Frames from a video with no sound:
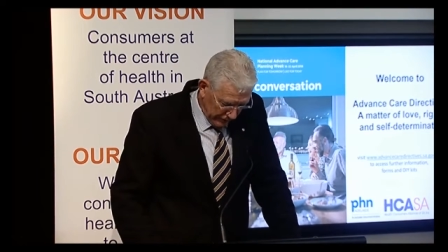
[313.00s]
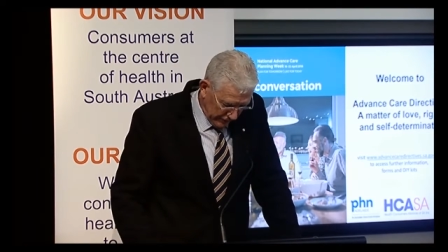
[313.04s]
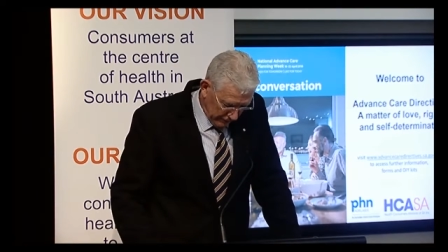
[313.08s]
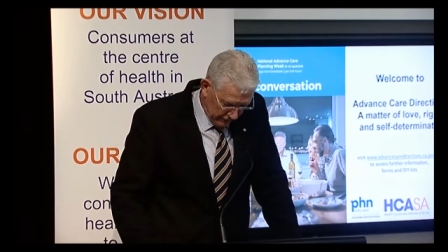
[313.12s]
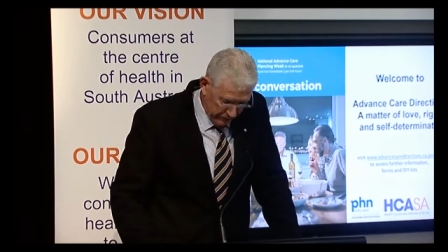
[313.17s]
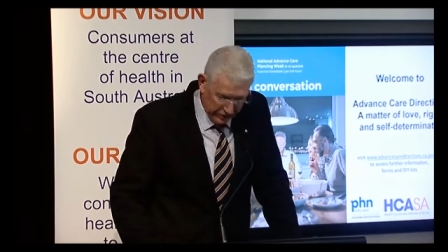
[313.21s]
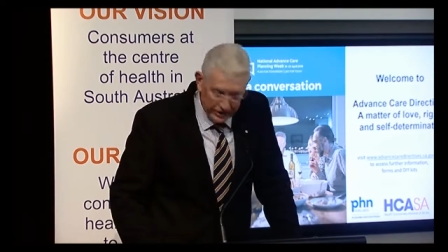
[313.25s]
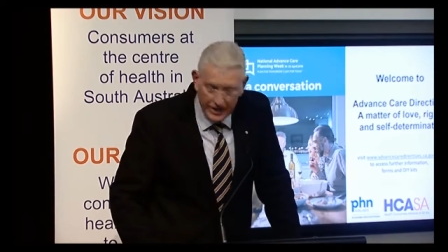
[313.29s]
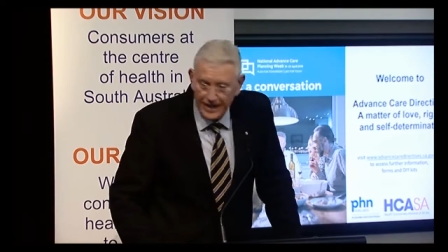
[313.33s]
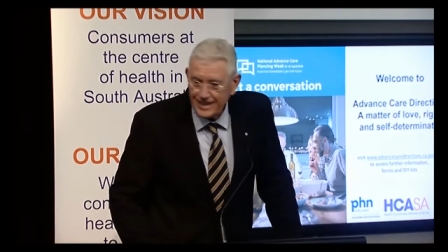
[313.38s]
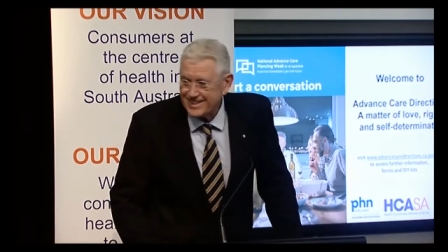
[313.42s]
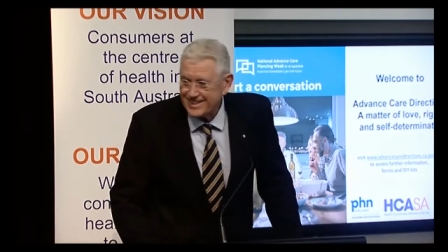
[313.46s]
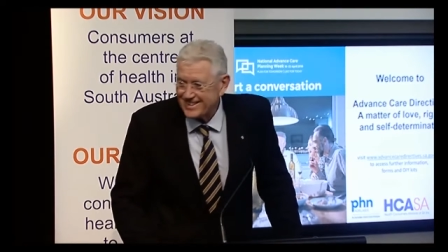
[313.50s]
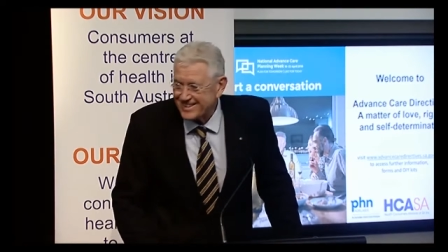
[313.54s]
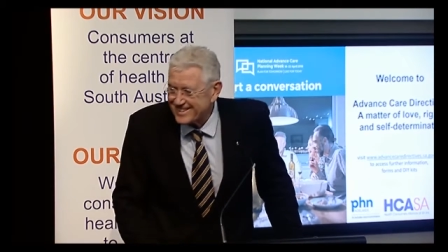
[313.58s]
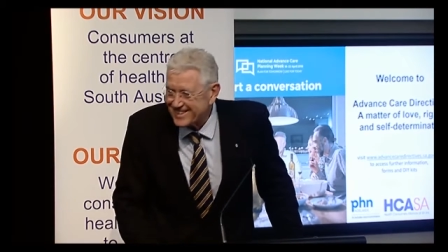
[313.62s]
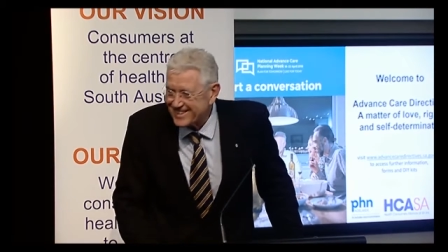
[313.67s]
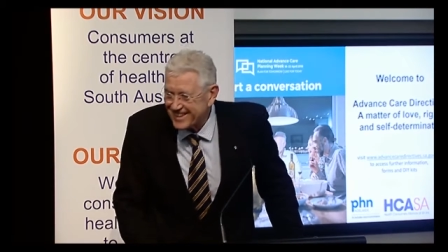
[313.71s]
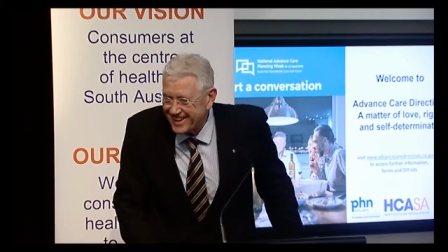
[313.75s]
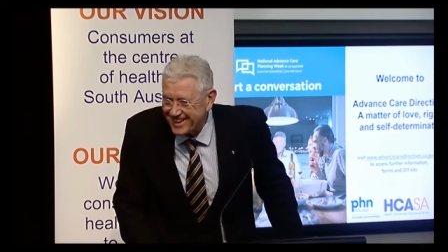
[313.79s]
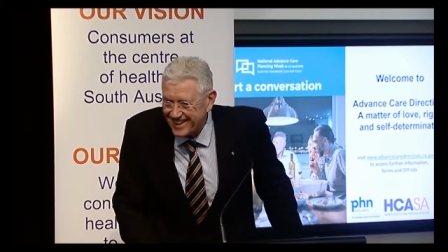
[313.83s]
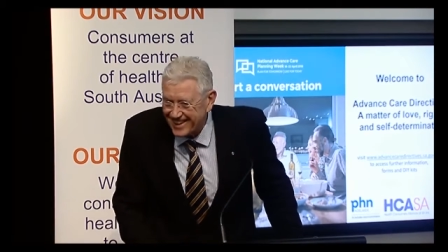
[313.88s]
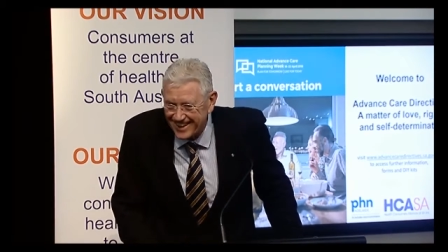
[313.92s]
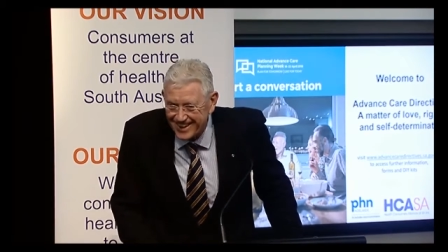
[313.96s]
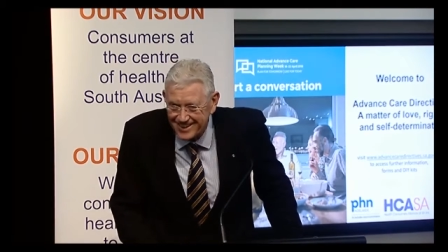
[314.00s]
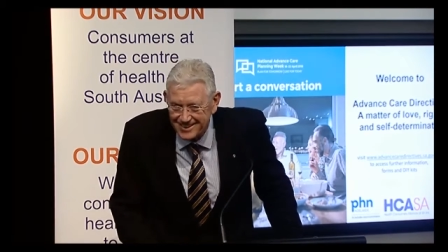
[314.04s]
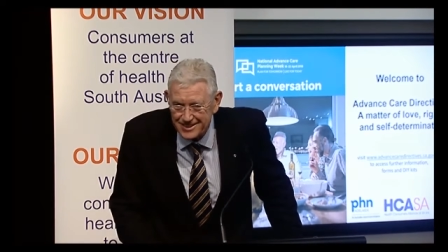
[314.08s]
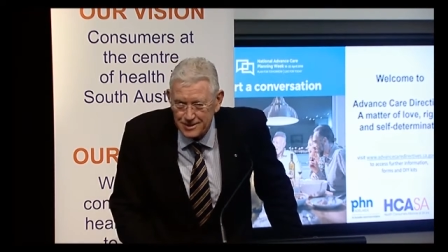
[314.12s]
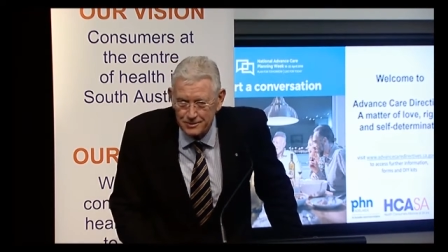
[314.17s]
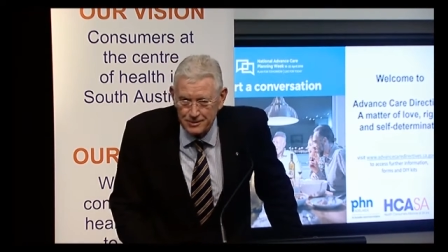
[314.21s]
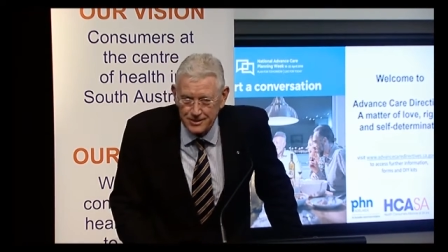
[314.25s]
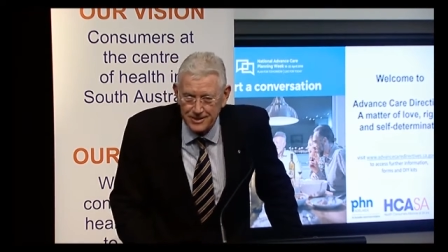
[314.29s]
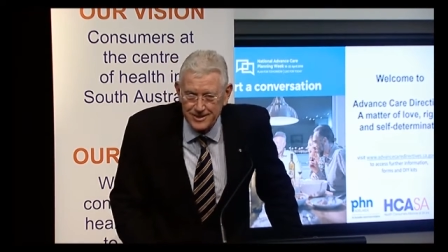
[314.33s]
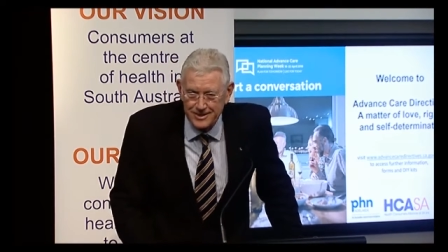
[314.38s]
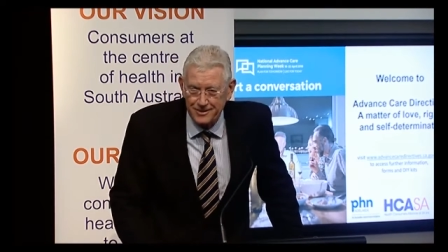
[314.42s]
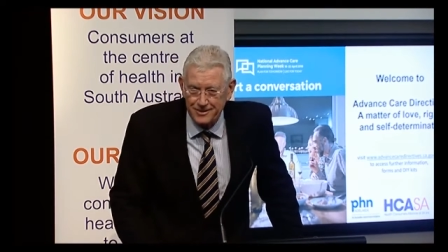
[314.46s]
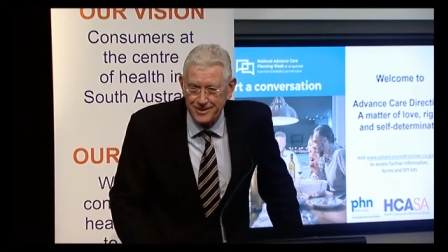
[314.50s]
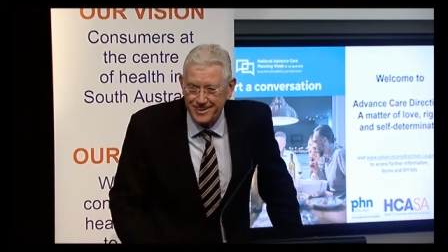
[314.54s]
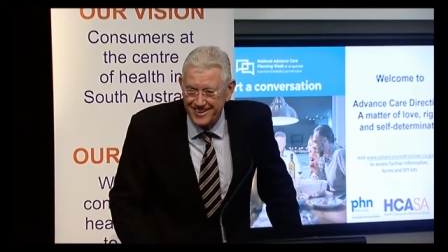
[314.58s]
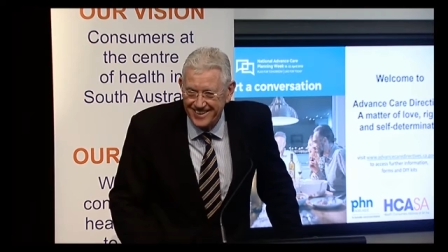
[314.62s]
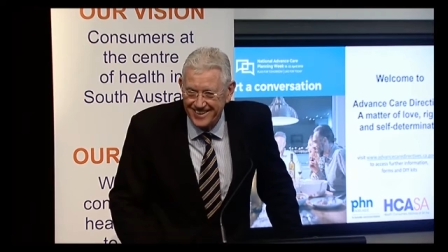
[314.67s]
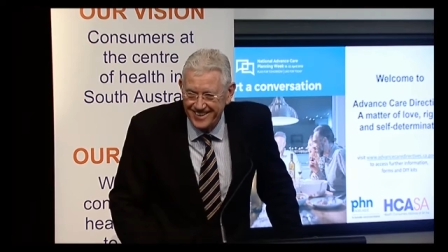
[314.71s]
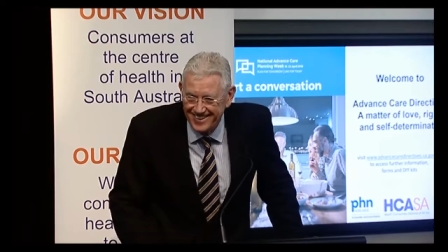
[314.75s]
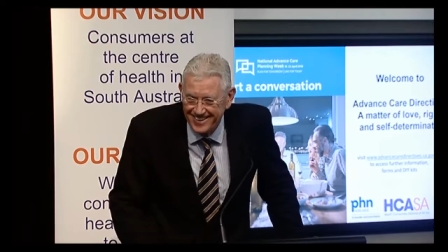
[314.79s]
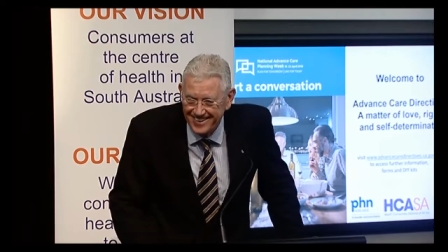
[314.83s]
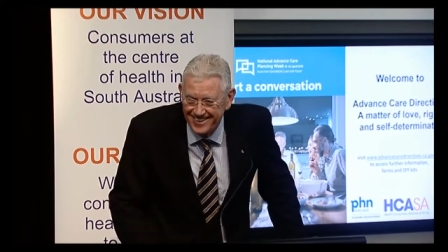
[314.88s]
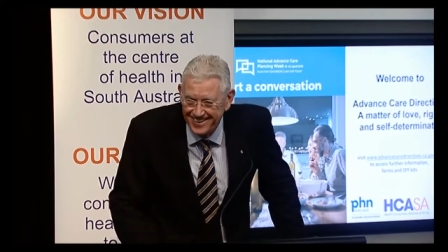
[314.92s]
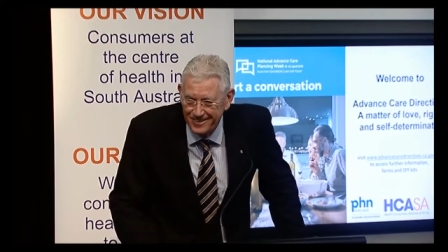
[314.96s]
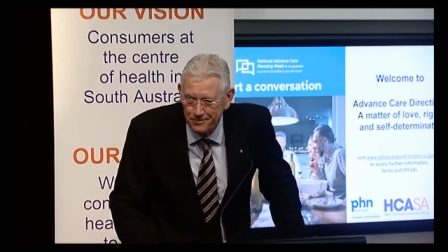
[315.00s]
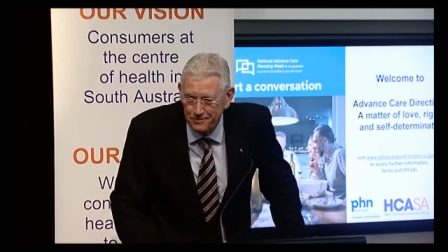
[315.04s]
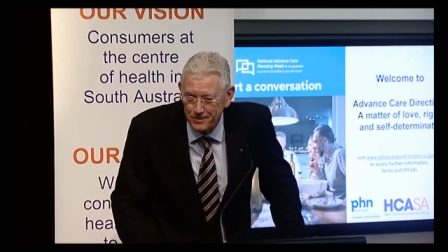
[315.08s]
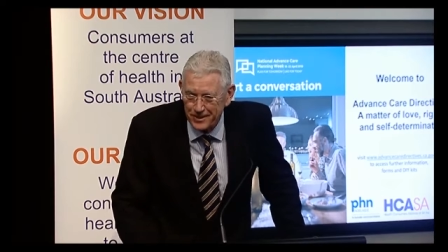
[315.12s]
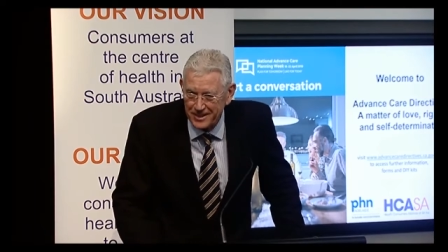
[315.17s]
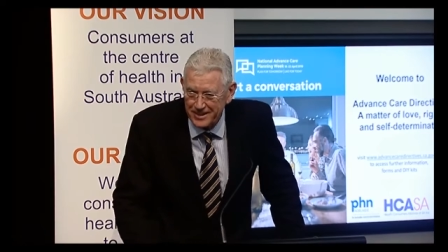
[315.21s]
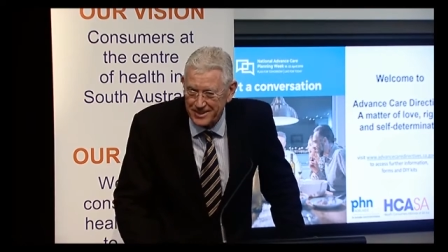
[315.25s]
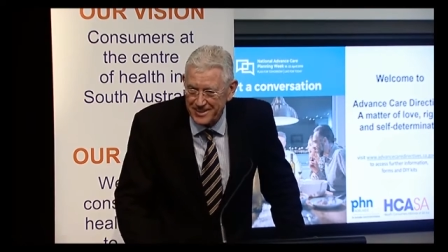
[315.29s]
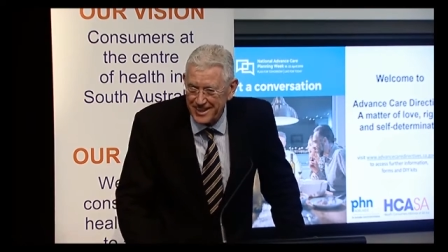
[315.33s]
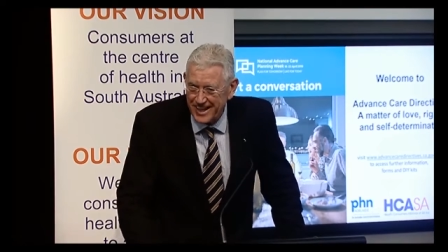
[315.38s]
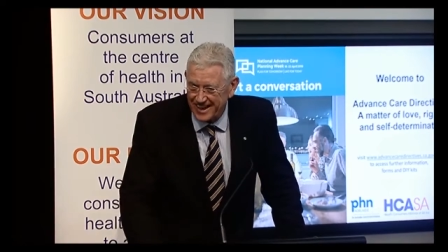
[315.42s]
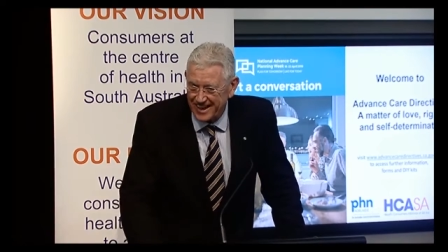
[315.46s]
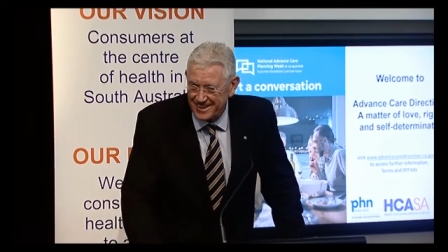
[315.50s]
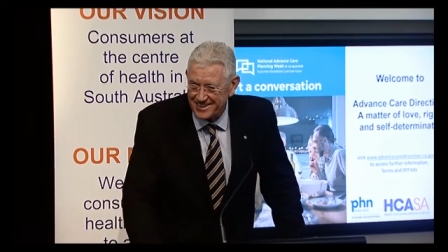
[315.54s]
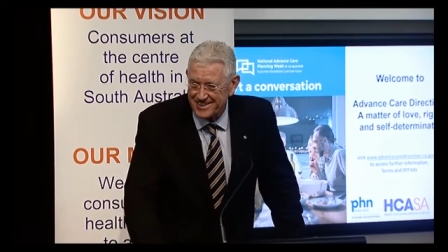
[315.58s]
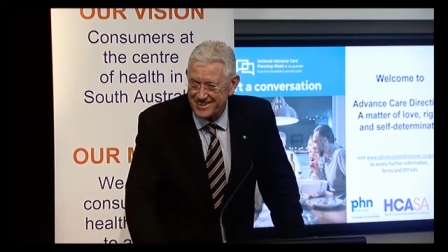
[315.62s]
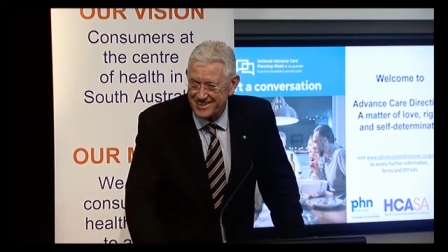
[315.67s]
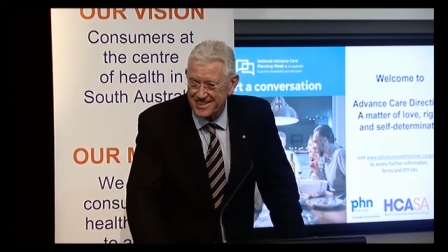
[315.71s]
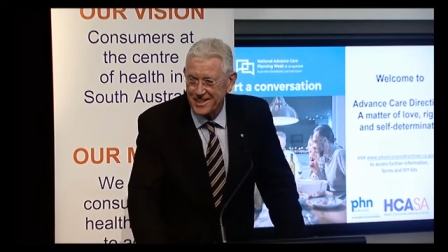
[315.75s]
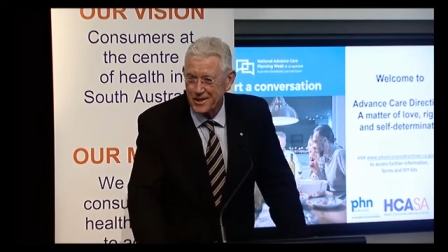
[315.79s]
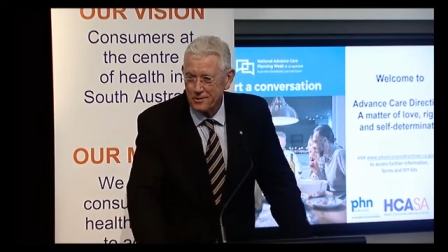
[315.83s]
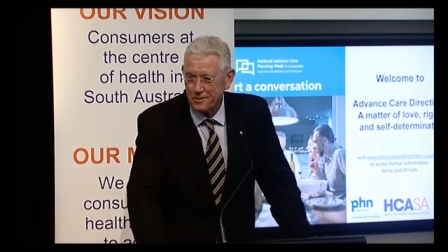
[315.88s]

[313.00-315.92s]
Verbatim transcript: I'm safe to say that, so, so. but it does.